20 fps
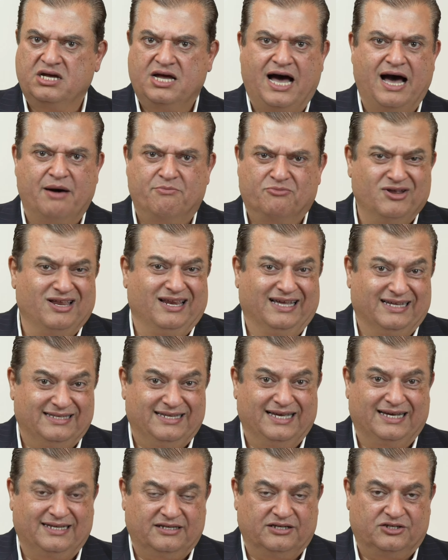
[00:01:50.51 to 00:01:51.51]
I'm really
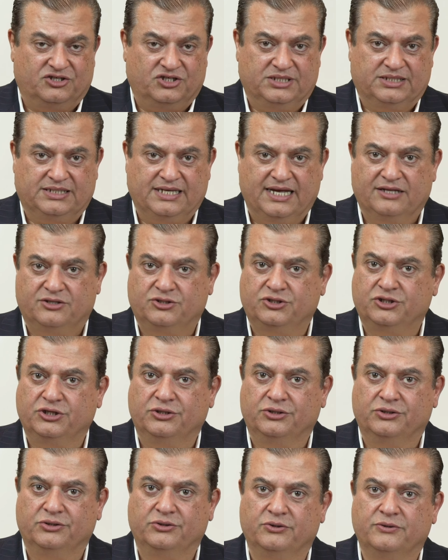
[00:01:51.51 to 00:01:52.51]
addicted, she said,
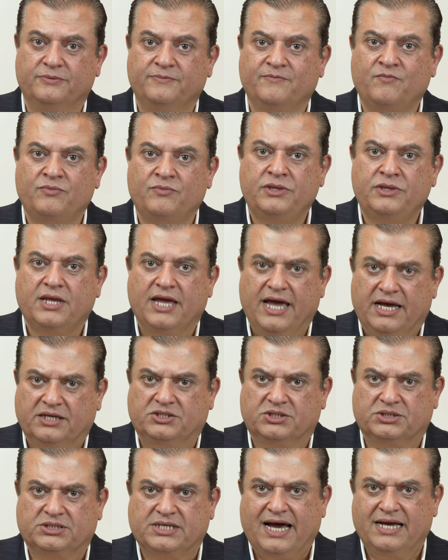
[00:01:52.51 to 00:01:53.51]
to
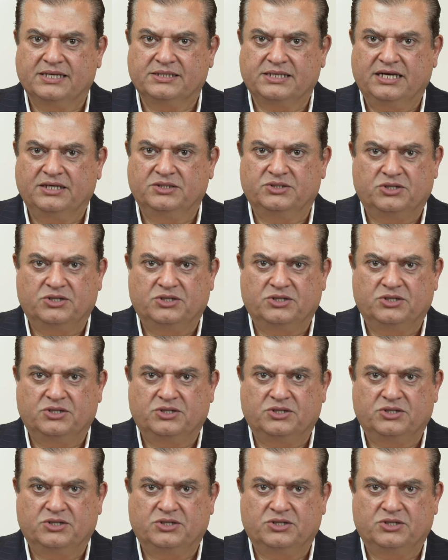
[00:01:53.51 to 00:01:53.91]
exercising.